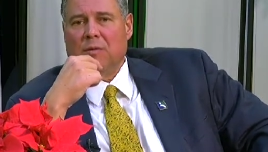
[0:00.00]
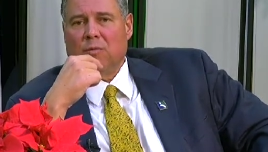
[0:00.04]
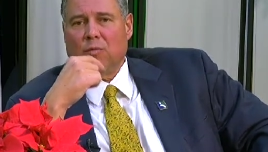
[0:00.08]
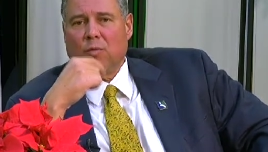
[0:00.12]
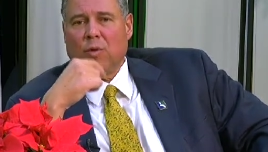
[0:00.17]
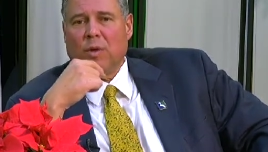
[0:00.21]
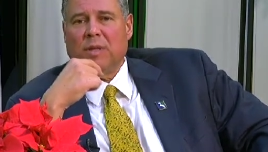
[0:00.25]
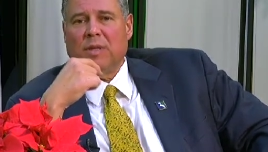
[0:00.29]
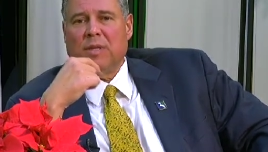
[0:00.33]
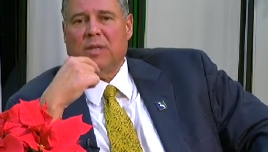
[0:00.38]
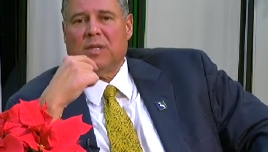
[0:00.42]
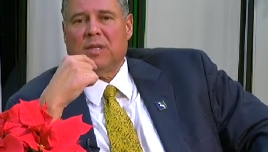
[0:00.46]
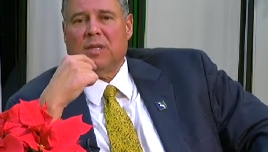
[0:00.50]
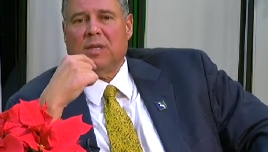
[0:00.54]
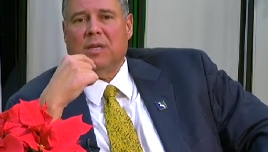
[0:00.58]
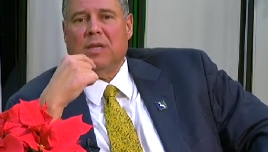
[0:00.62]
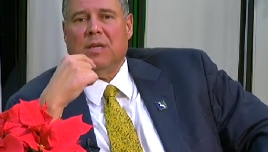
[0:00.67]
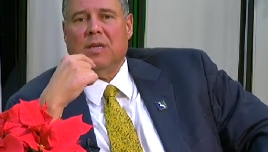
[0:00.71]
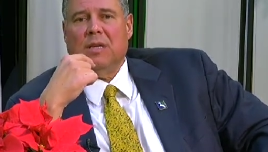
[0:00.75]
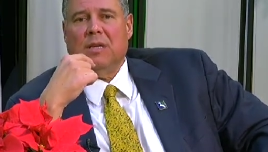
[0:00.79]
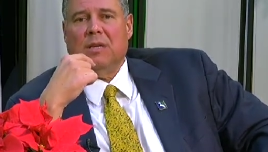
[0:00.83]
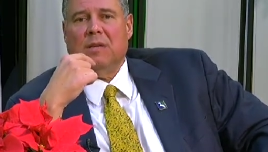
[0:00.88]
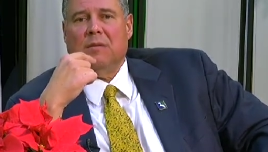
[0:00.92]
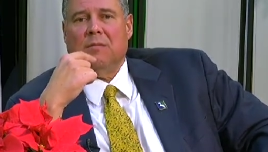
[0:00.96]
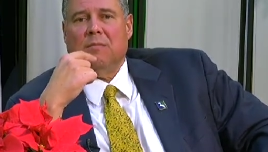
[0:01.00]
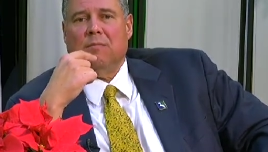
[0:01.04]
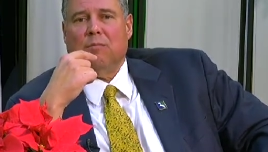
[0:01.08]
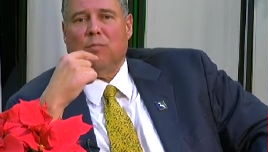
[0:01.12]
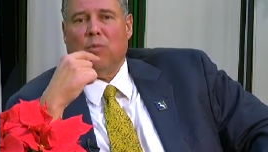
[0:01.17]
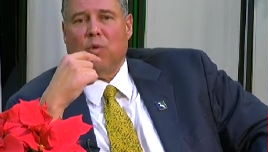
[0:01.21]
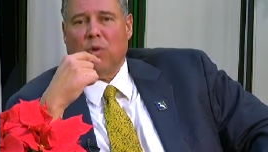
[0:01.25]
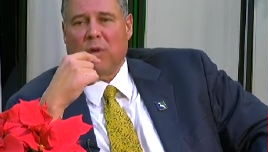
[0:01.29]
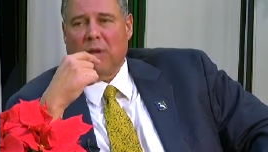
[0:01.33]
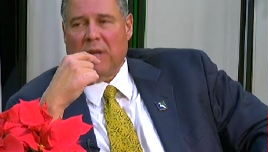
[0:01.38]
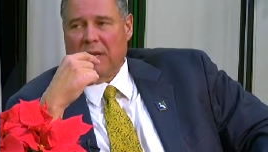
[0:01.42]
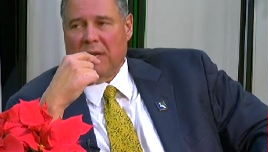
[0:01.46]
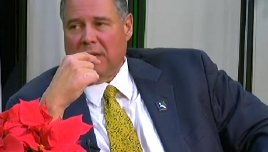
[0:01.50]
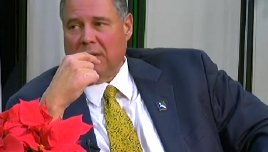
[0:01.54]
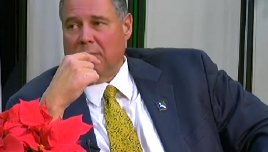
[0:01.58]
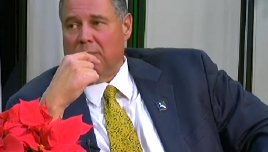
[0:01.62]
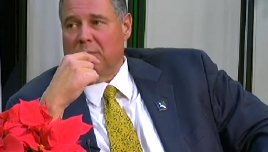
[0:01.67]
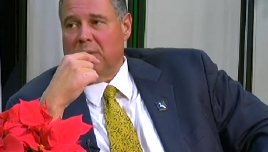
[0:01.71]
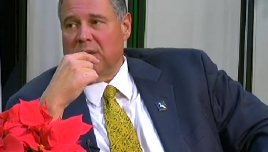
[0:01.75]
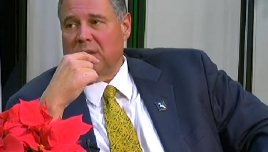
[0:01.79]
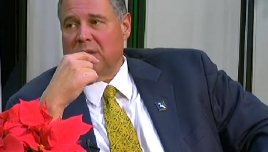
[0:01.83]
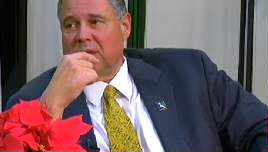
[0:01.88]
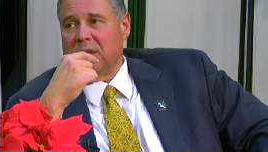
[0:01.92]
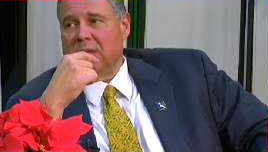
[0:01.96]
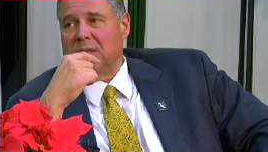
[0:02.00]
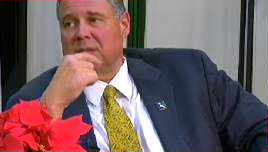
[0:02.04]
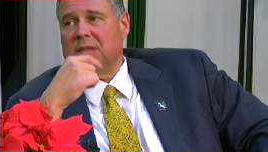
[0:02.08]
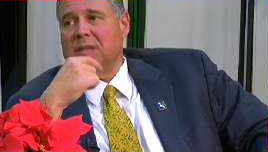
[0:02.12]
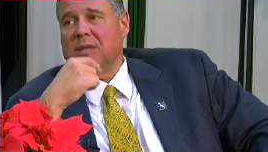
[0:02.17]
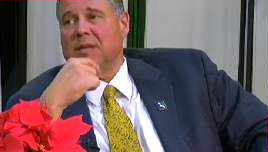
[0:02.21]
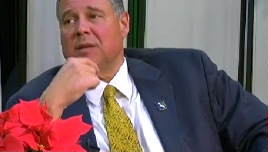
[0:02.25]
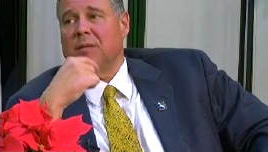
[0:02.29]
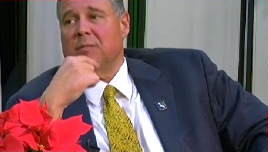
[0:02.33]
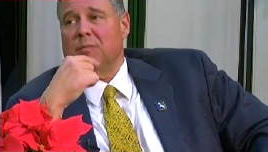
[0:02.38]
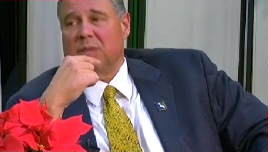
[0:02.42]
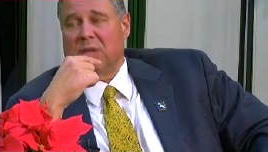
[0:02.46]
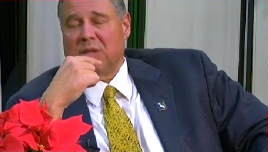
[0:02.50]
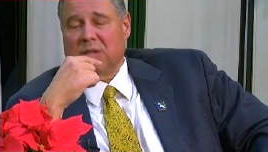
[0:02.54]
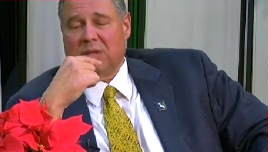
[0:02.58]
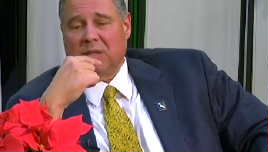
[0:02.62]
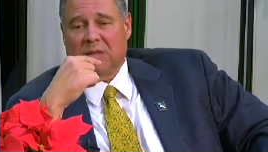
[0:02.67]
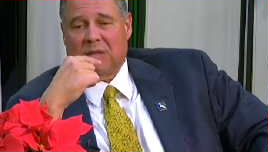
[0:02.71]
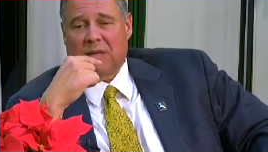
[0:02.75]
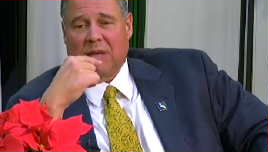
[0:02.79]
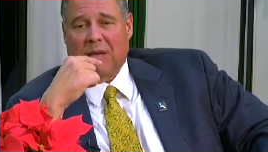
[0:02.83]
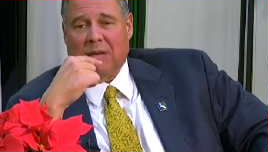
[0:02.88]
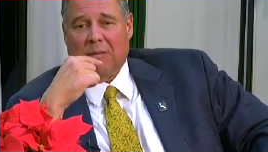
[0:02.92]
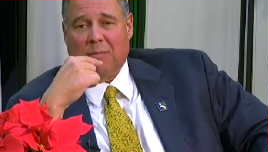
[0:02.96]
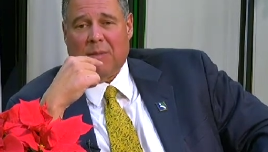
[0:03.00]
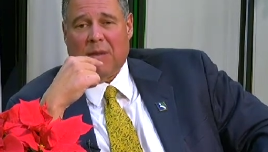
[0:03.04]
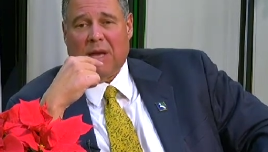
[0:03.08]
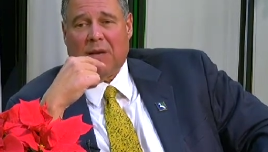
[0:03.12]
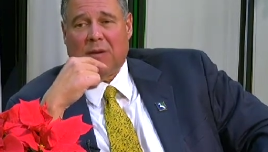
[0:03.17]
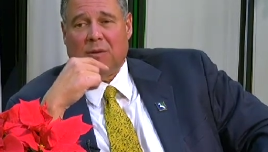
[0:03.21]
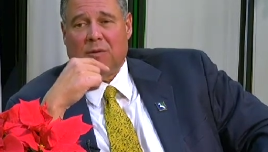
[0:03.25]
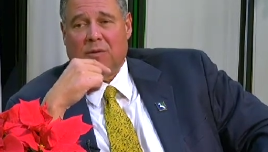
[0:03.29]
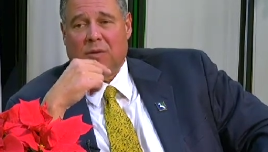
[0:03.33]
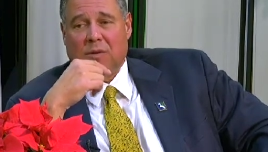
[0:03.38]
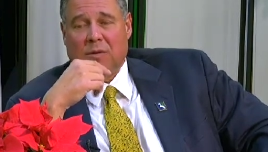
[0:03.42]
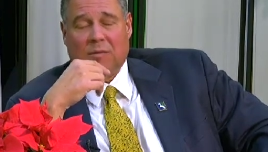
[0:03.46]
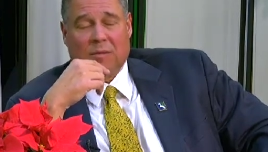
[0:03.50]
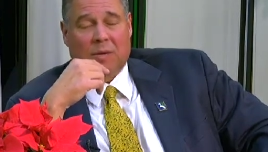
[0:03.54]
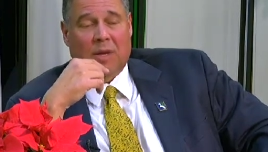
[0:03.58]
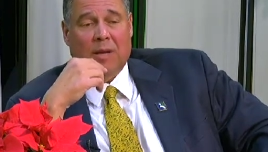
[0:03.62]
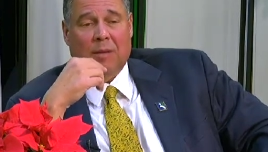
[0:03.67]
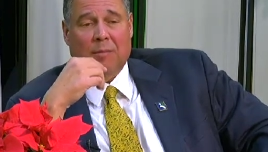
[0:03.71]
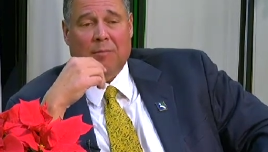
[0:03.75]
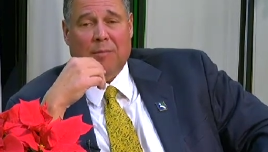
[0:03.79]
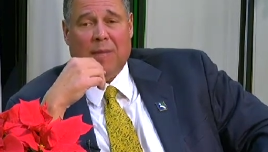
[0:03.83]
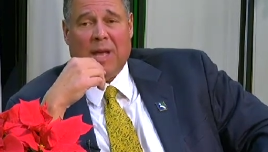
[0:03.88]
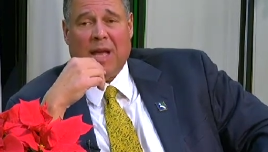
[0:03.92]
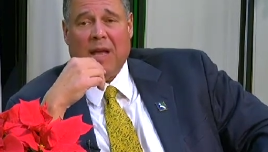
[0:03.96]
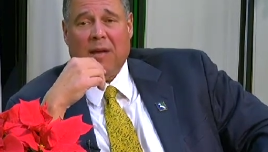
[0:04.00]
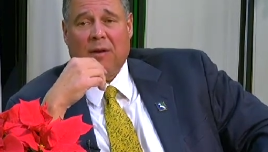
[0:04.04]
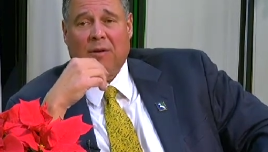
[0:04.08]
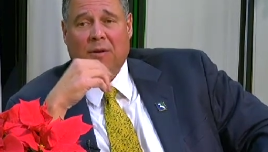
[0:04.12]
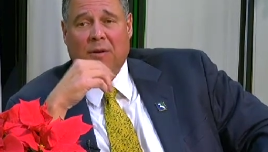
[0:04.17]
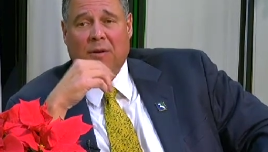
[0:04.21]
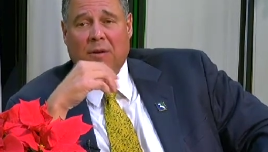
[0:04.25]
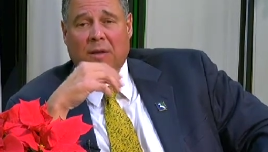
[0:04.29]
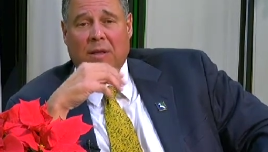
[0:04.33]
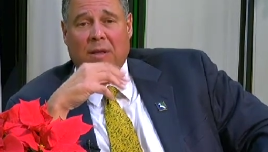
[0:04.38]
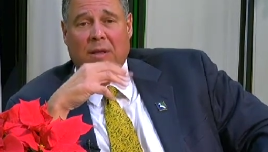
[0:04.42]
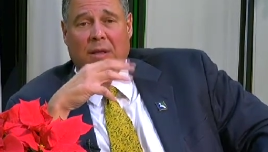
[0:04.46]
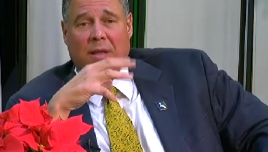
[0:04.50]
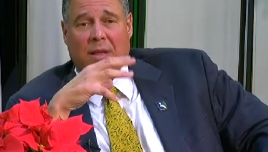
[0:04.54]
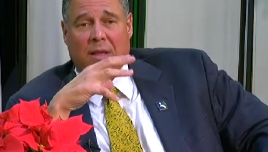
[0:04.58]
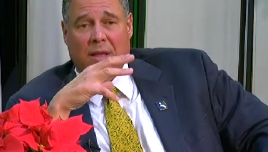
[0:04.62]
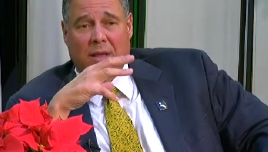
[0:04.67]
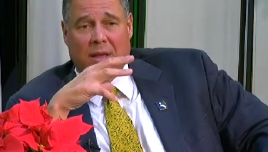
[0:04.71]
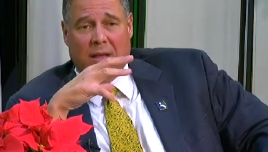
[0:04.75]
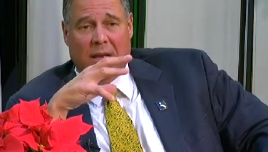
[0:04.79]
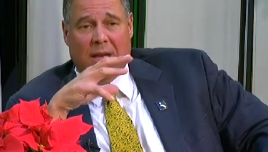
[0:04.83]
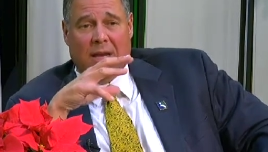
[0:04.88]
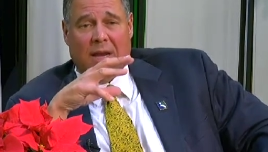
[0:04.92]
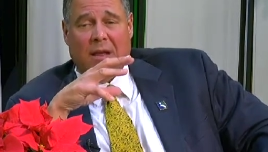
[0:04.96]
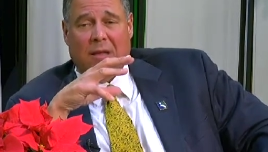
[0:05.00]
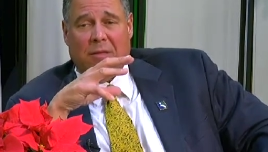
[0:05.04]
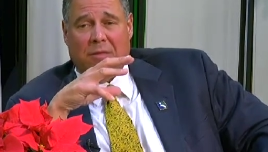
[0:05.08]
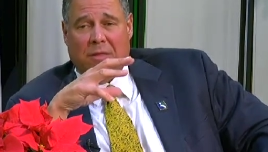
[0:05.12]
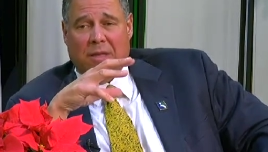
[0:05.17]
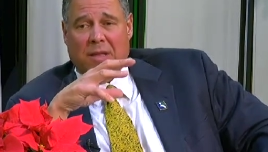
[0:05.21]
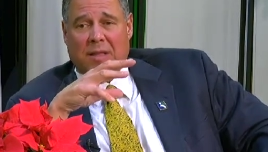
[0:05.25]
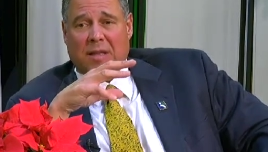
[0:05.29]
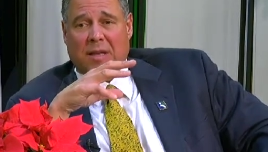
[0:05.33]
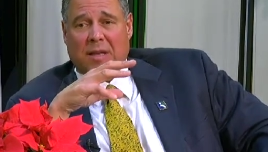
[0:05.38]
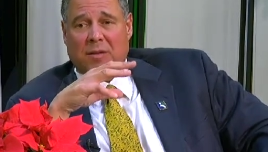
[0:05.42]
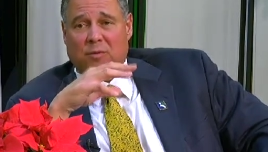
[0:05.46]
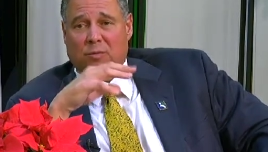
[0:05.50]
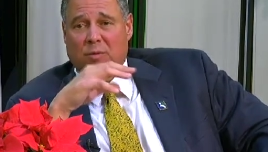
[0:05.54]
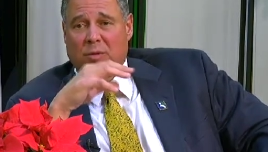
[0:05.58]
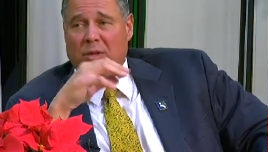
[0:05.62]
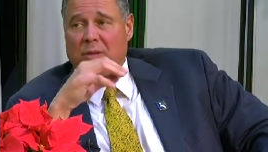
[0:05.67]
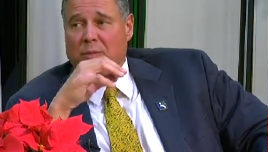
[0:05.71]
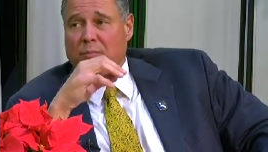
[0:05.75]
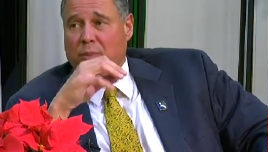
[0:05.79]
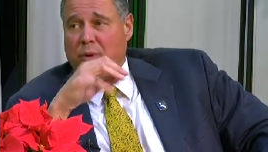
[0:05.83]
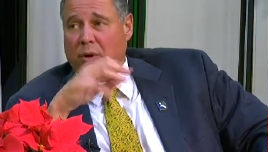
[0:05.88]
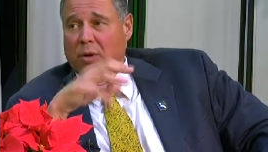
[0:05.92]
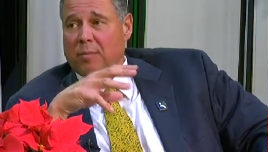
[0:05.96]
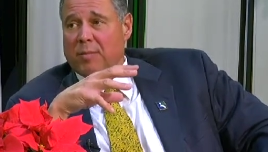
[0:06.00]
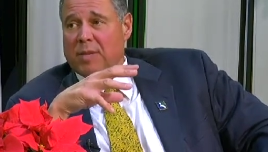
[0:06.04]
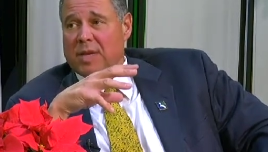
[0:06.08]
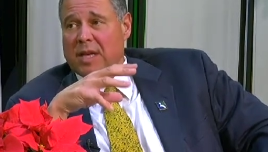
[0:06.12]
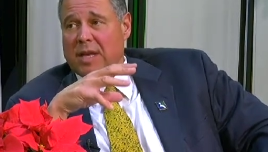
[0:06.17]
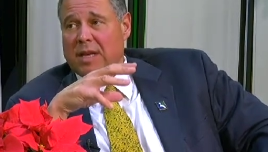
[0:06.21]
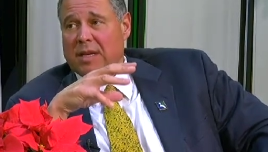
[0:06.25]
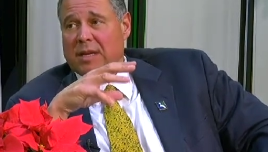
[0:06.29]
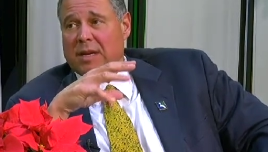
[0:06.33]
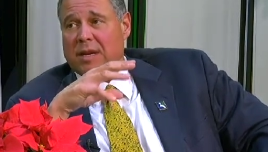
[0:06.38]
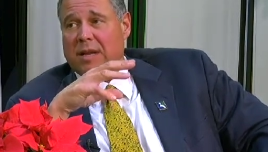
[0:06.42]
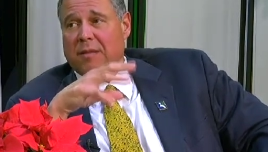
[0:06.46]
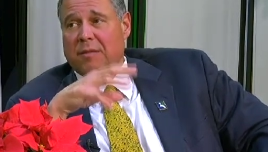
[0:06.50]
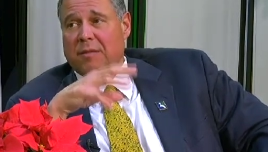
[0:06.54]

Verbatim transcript: run the city more like a business in a business-like manager, uh, manner. And I think that's really permeated.